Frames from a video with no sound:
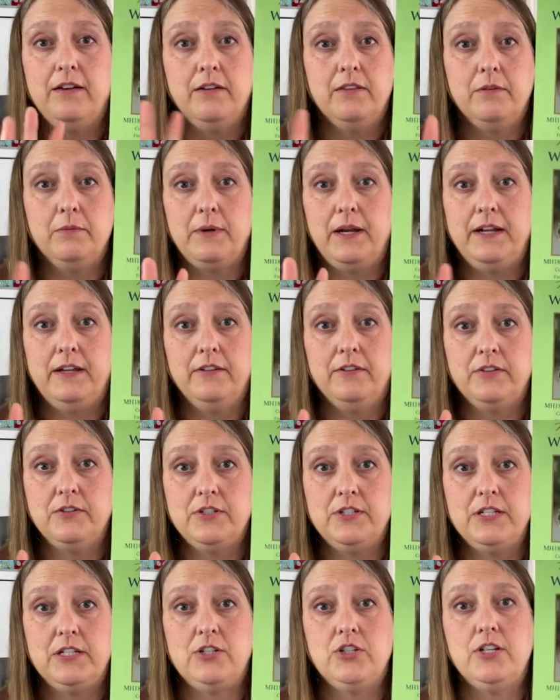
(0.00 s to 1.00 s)
all the regular
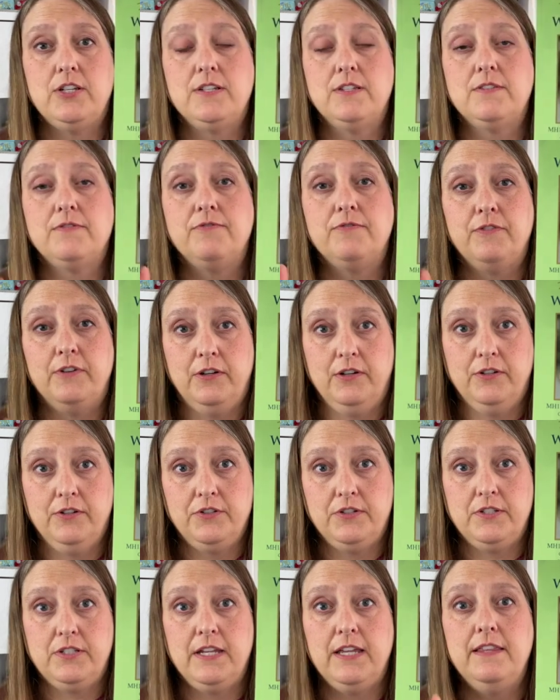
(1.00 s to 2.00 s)
stitches
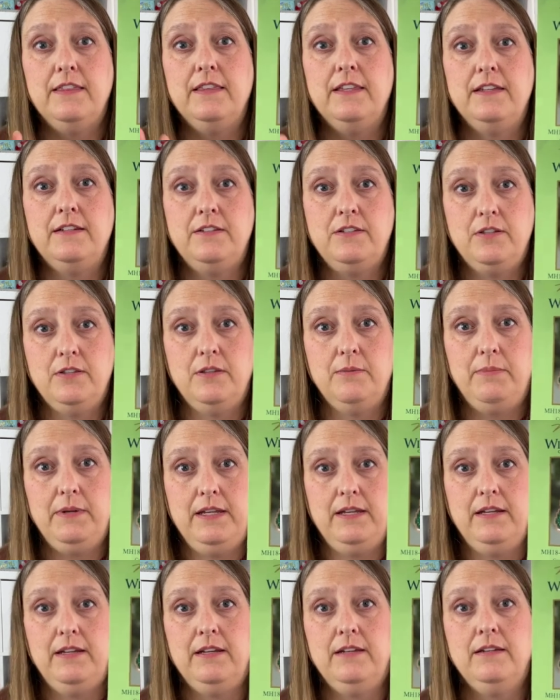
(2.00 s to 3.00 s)
first, and then do the
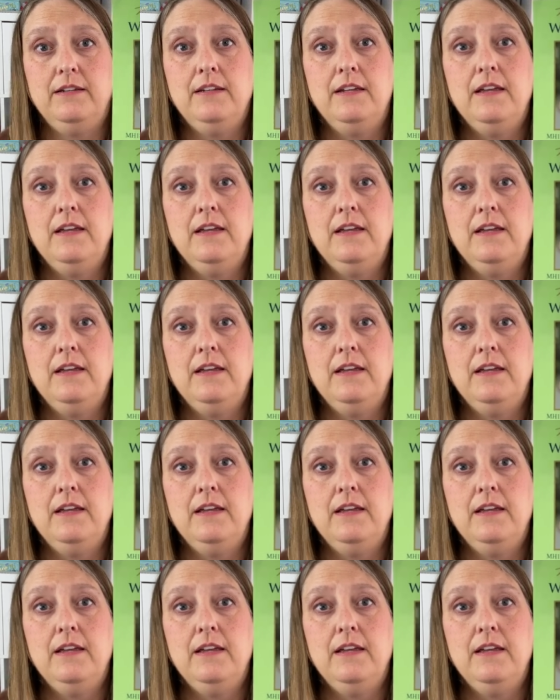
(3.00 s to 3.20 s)
beading.